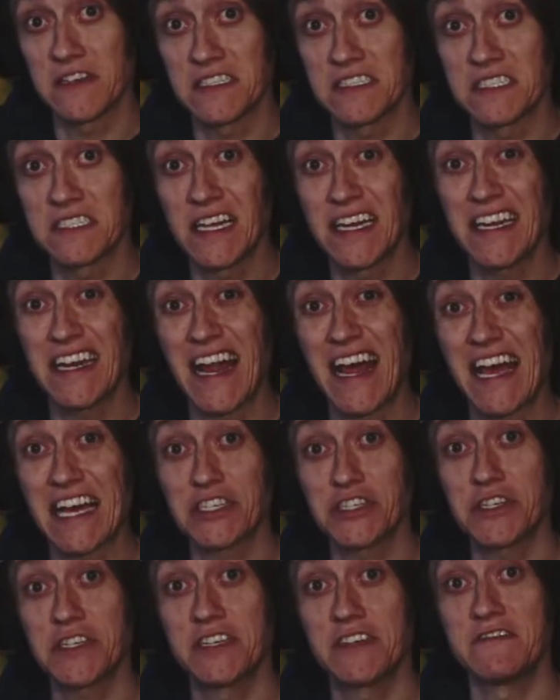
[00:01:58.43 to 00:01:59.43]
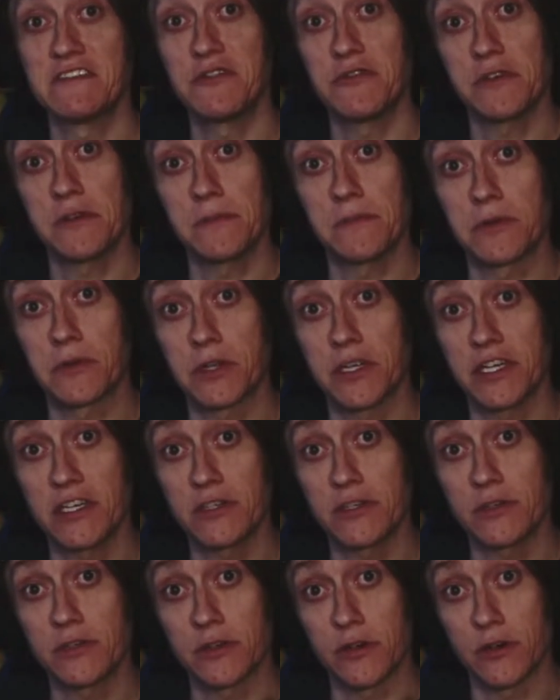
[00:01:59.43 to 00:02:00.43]
is that it actually gives you the ability
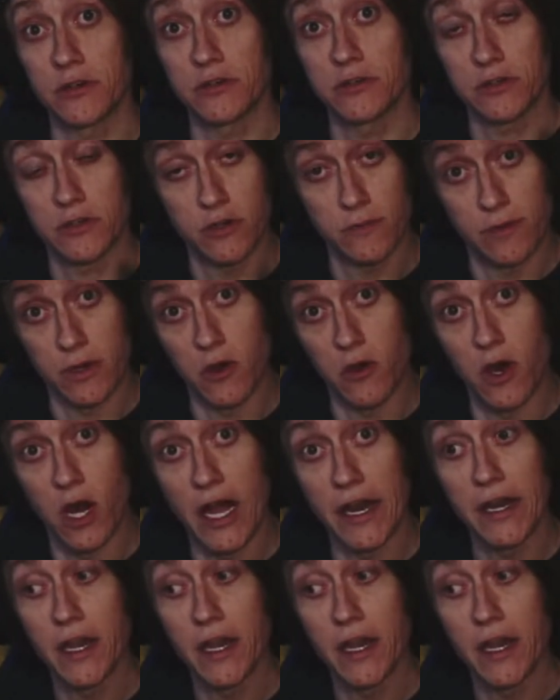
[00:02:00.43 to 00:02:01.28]
to turn turbo on.